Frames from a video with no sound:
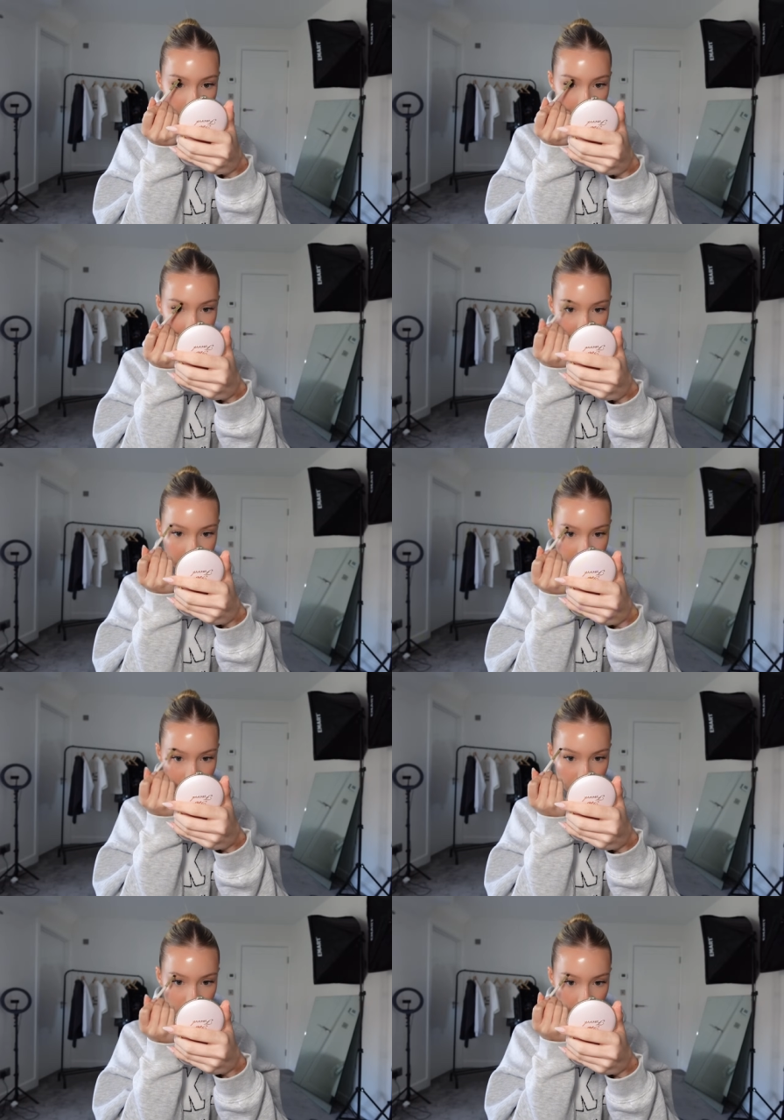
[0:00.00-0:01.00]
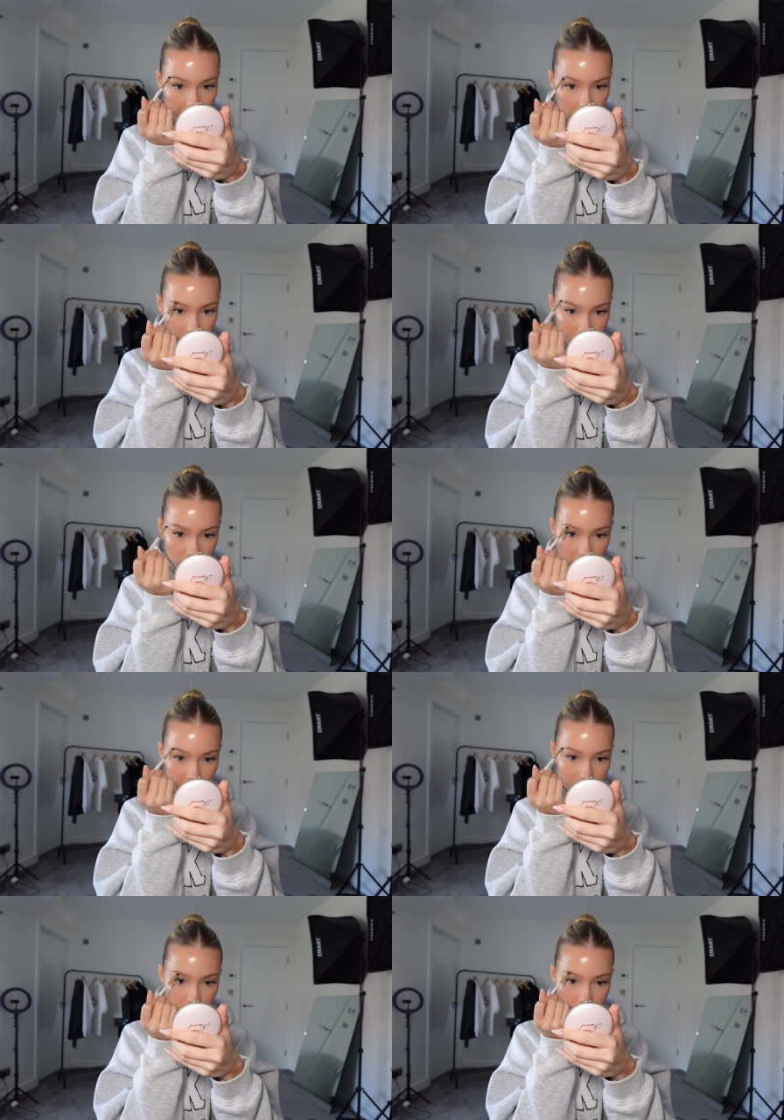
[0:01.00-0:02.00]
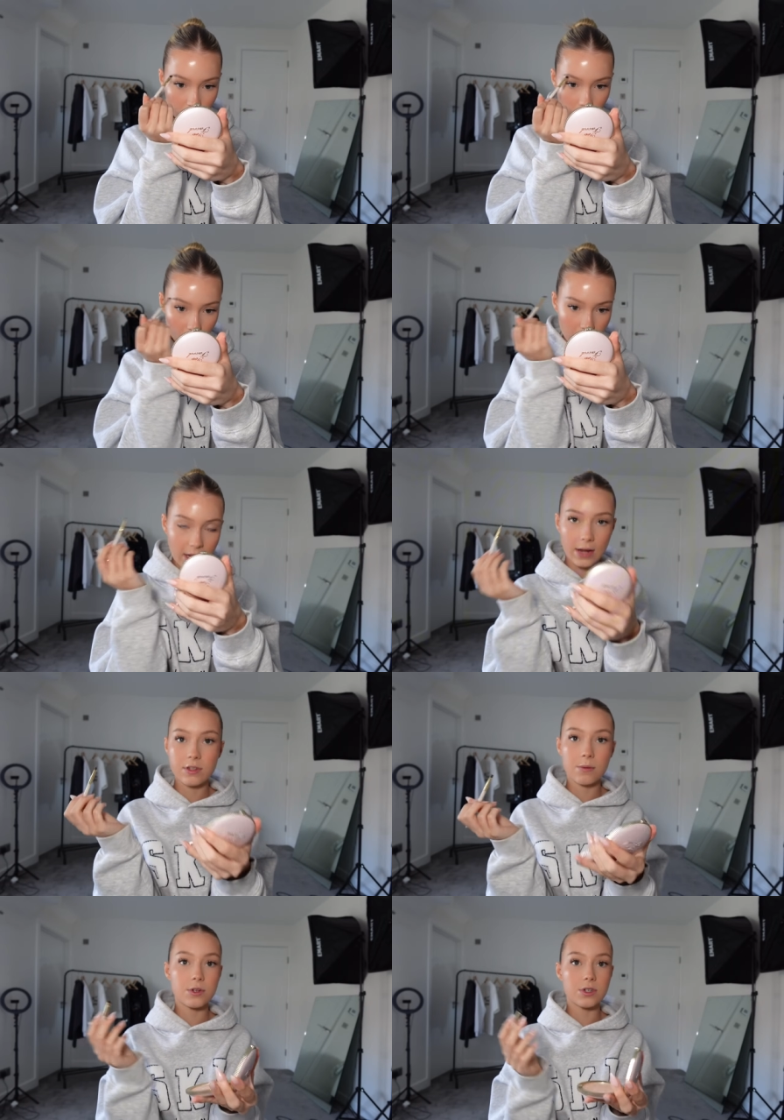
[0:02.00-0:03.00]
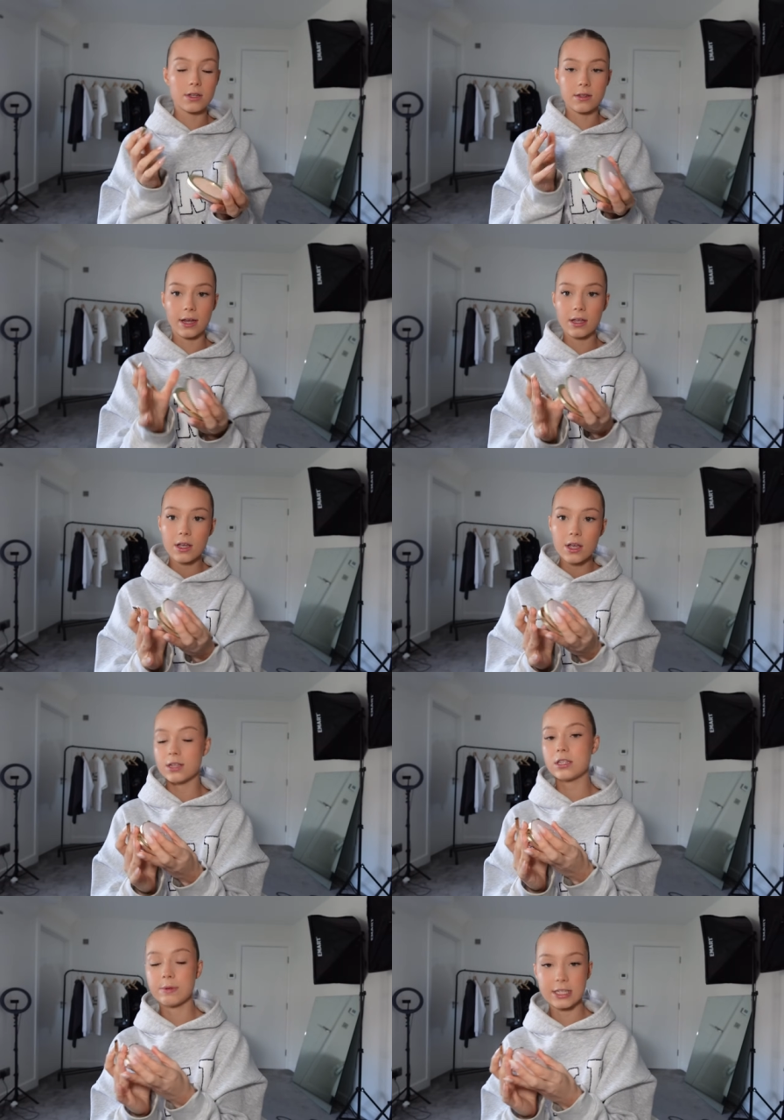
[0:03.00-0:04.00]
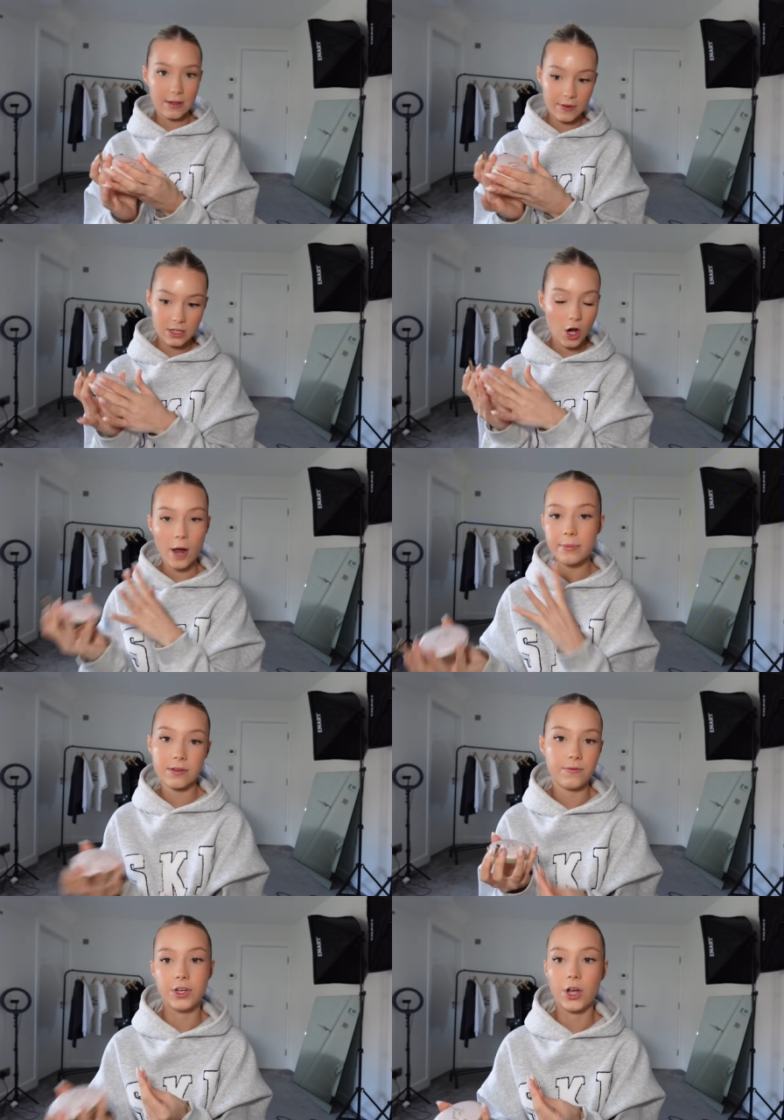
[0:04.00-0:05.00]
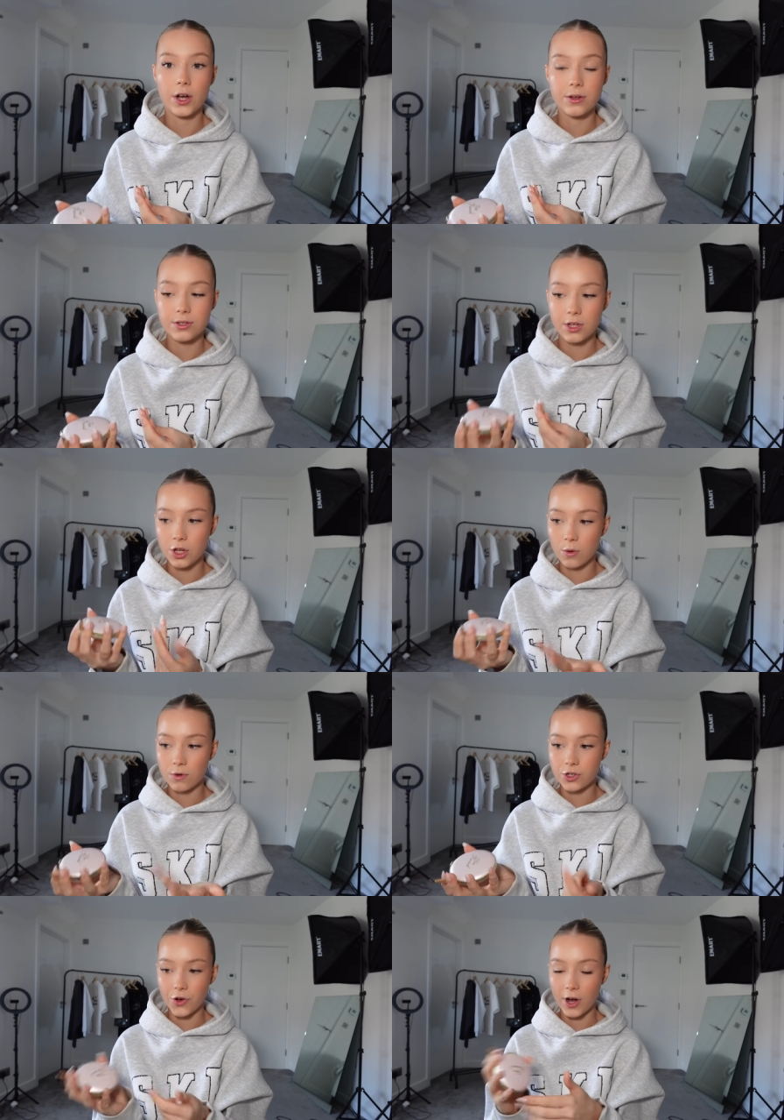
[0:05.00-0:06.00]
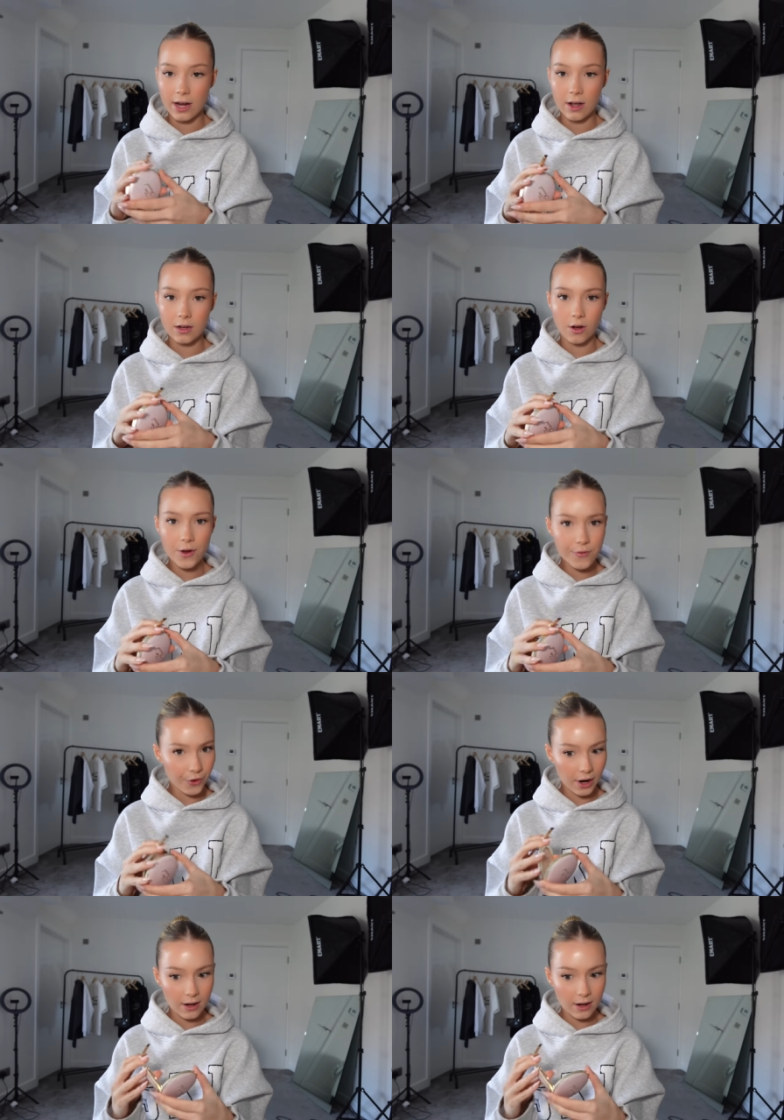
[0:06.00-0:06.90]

But it's like jumping on a trend or if someone does like specific types of videos that you want to create, like go for it.